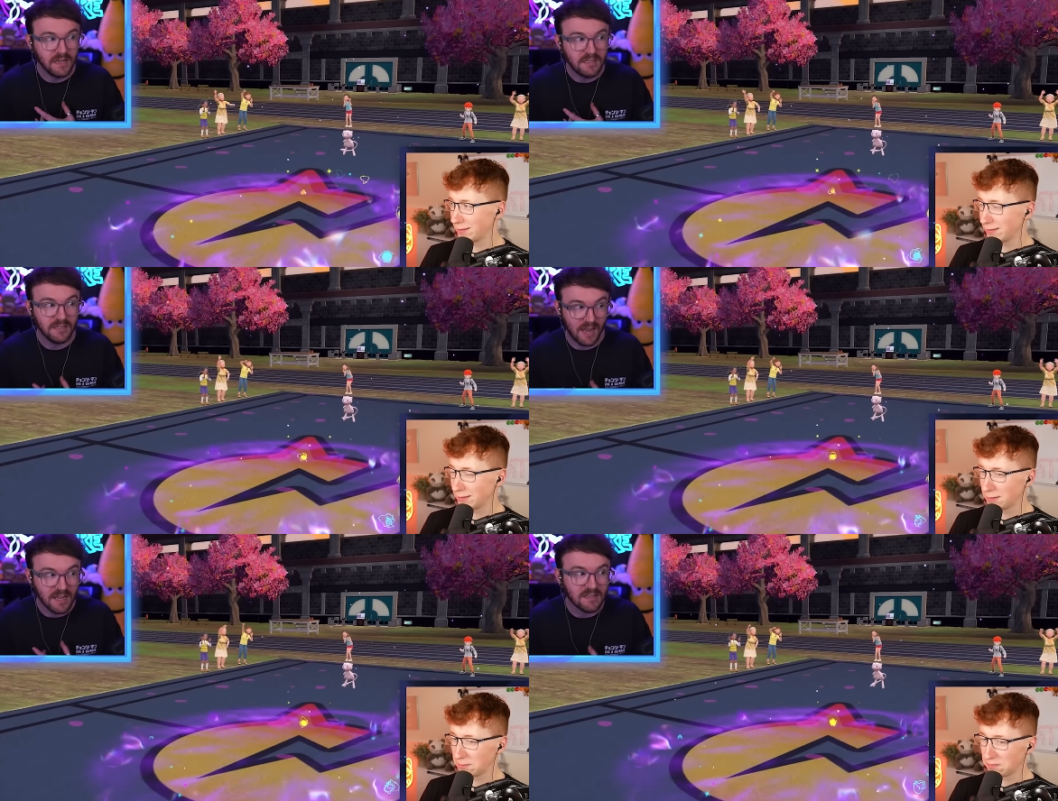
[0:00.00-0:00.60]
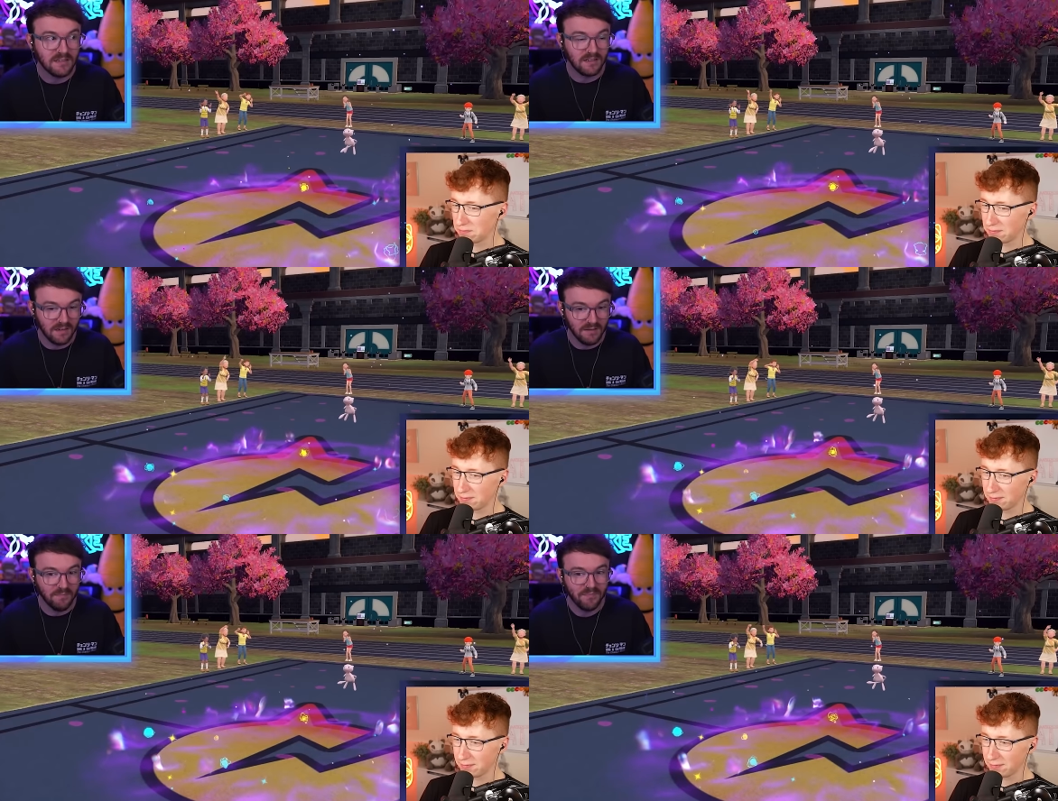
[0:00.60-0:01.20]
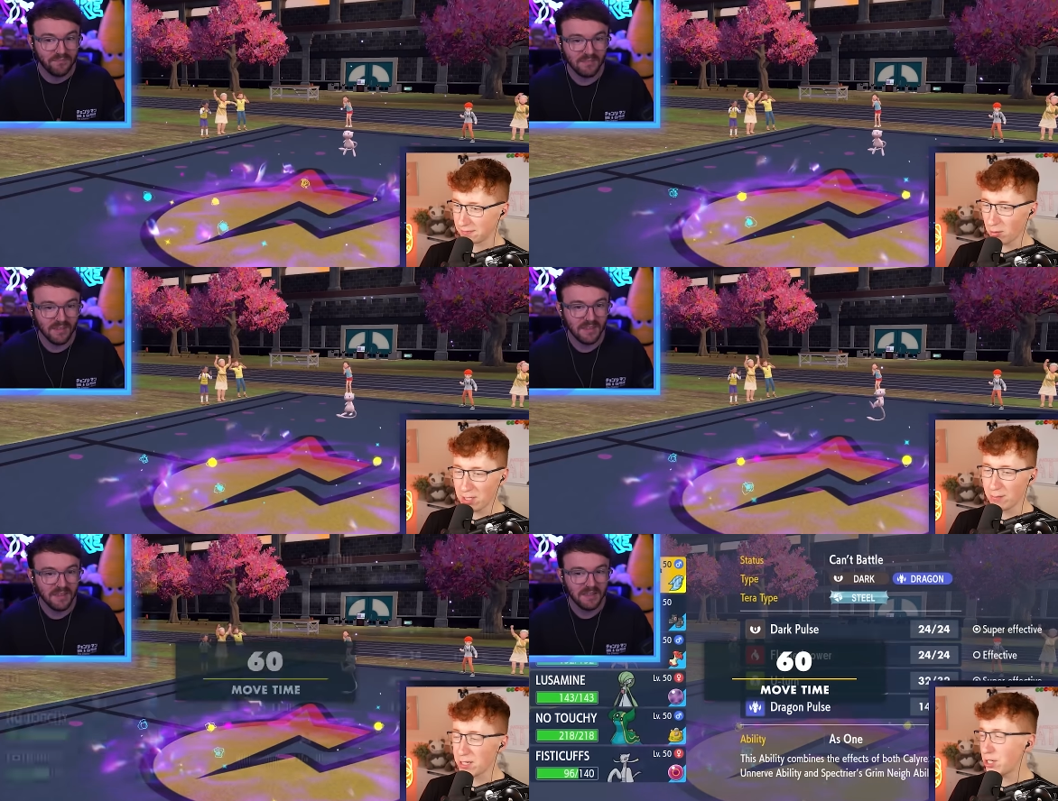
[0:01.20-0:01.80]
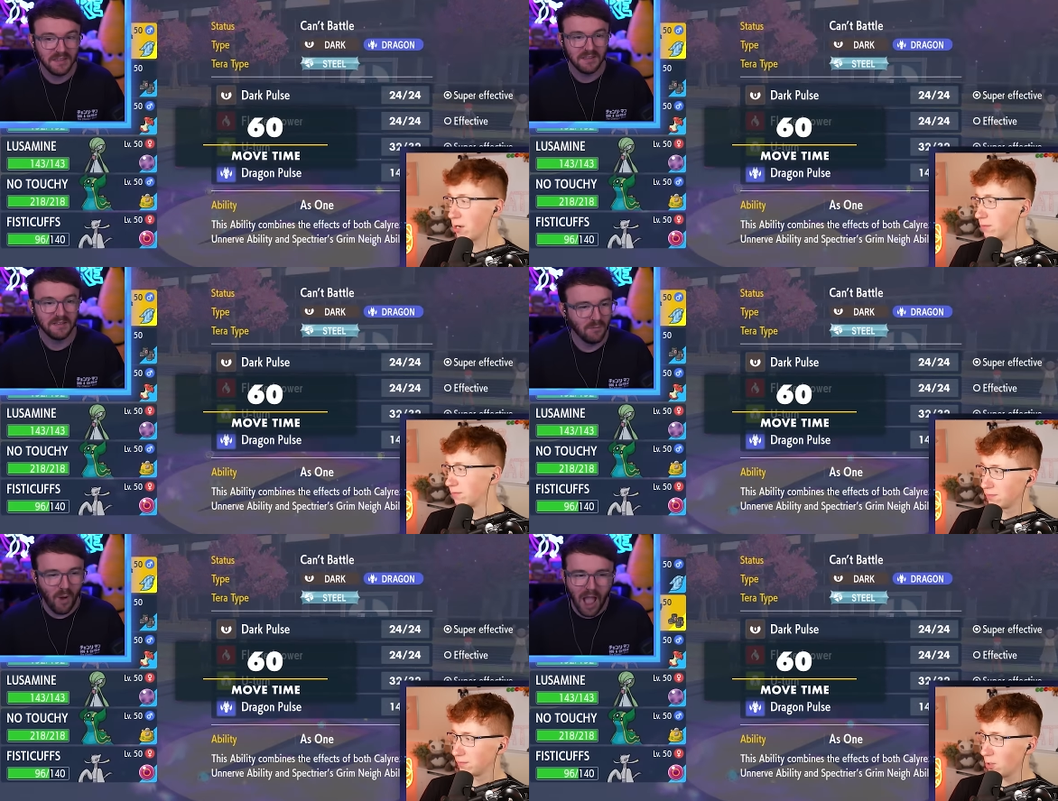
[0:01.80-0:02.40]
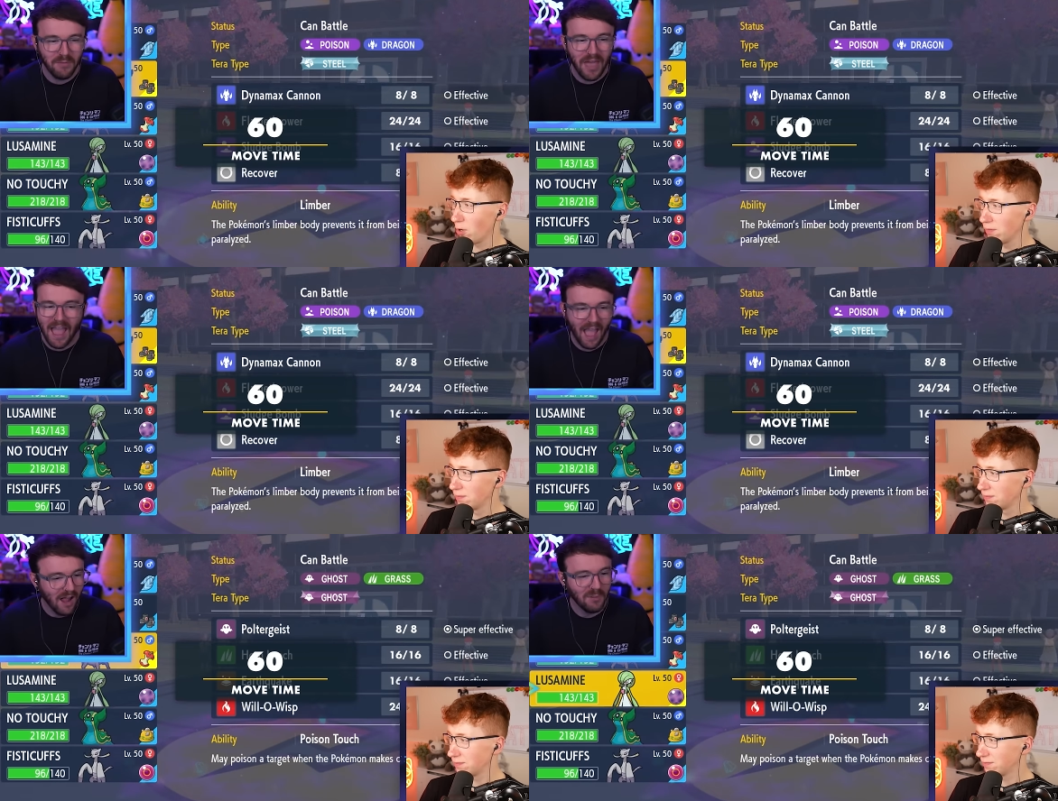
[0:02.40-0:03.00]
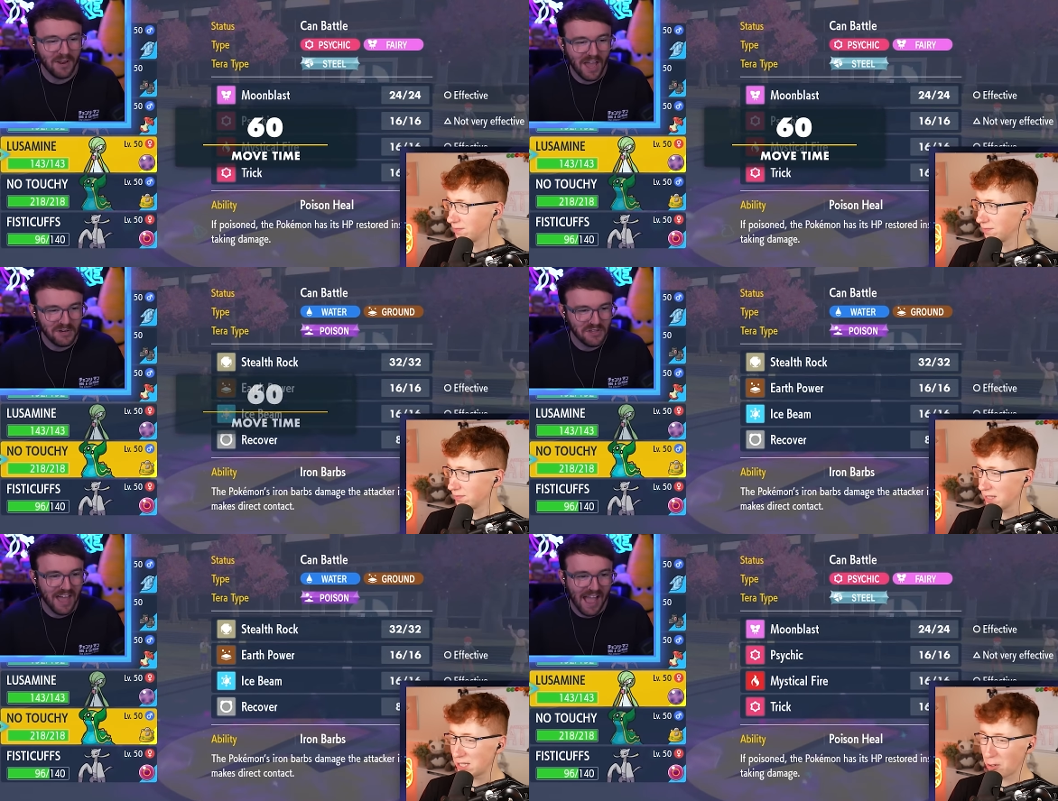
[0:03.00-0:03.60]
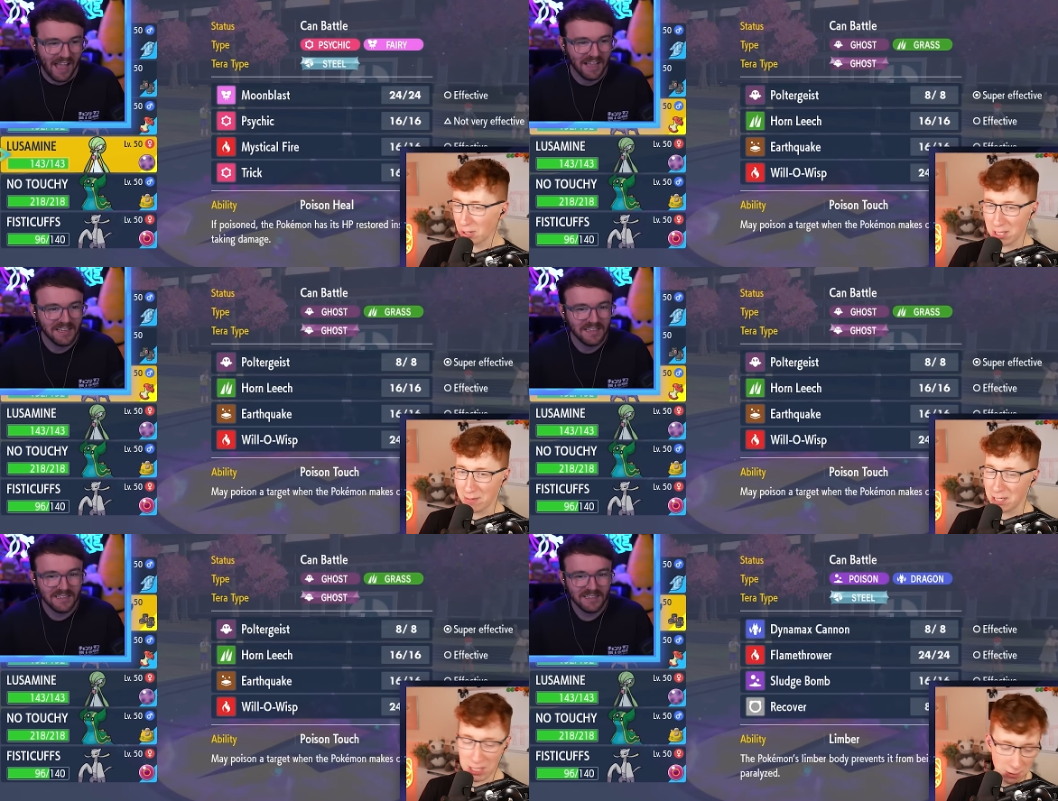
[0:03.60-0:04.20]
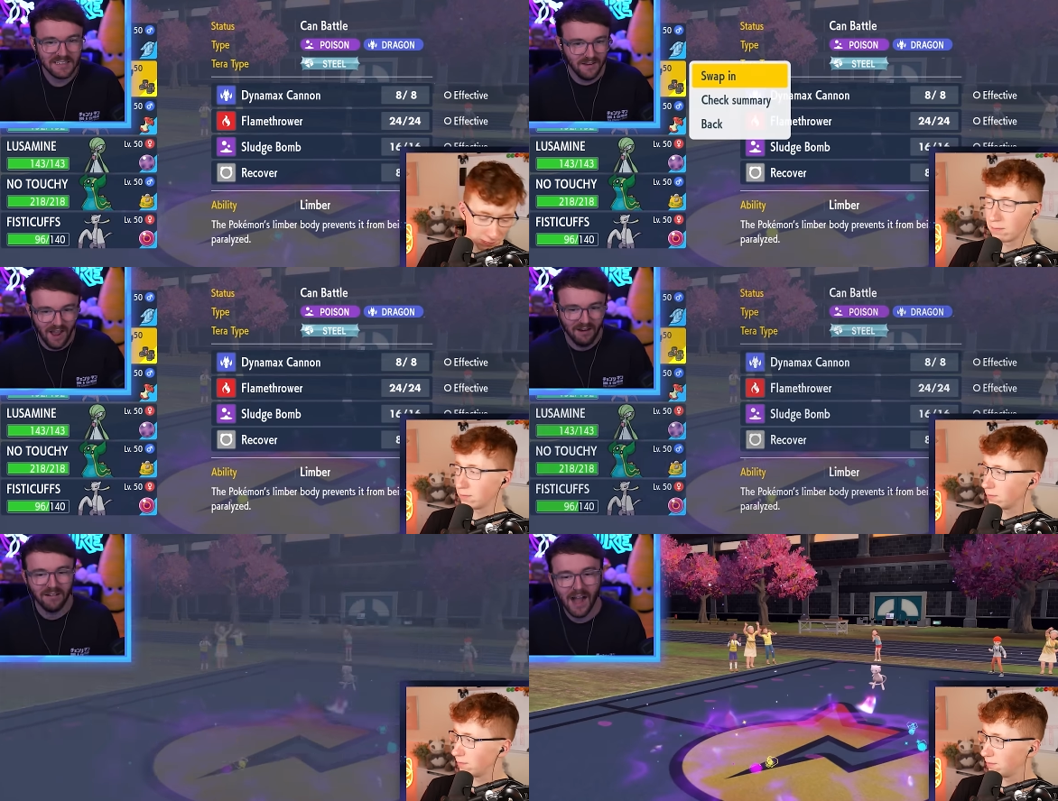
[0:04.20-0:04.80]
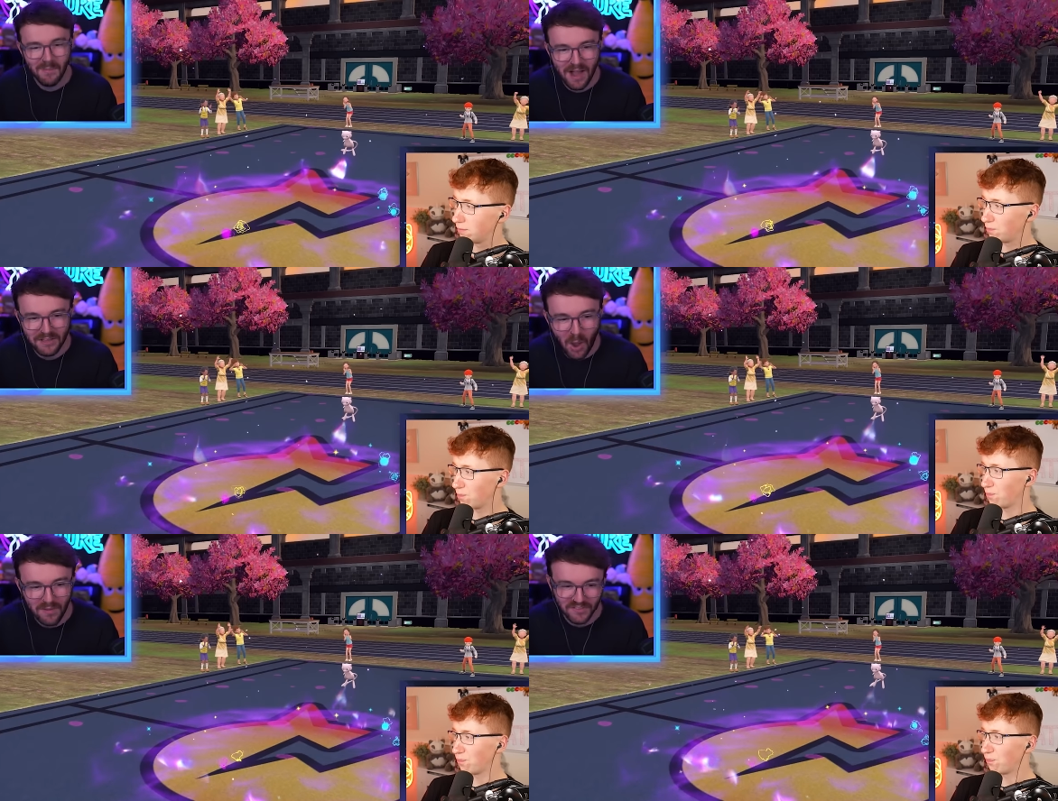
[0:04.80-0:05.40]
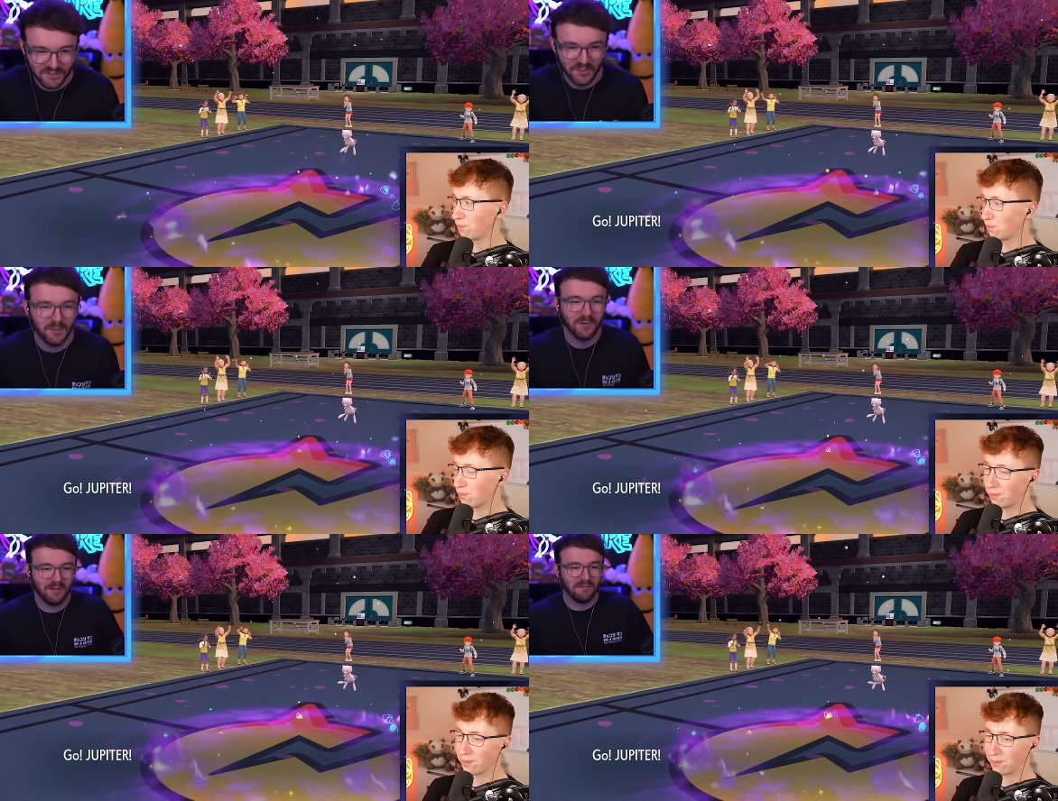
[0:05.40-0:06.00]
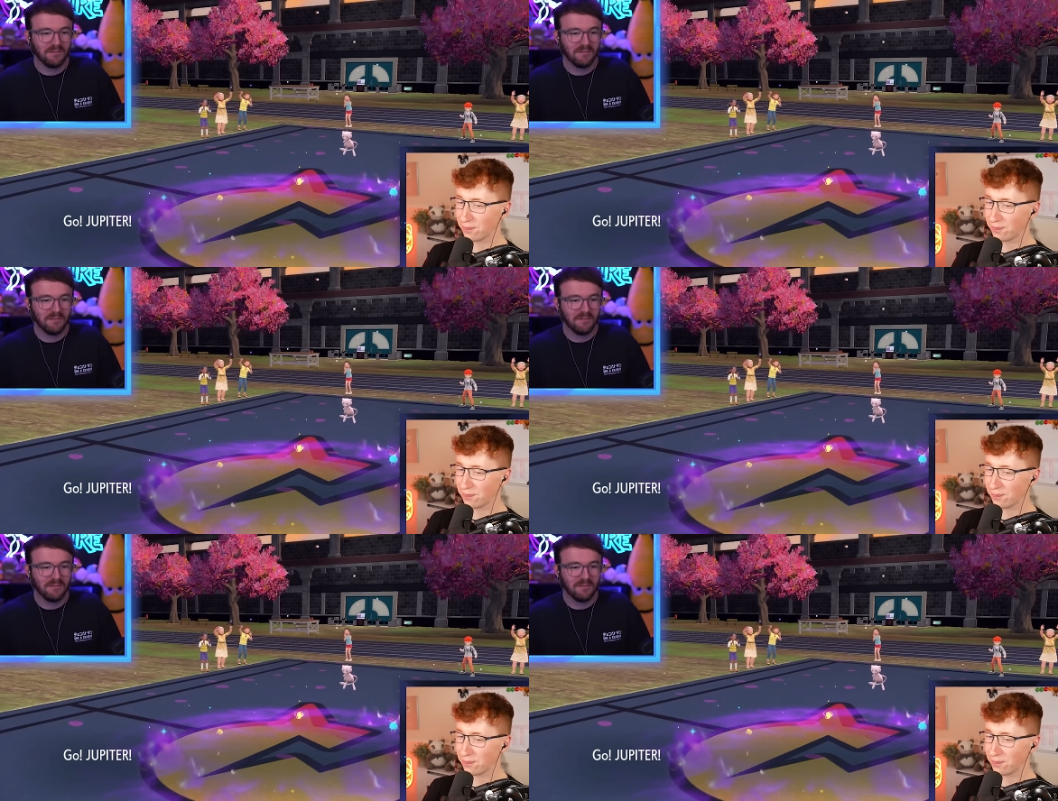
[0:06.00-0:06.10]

Speaker 1: into Dazzling Gleam.
Speaker 2: Go on, Team Mienshao.
Speaker 1: Why the hell would I do that? Go on, Team Mienshao. No, how about I go into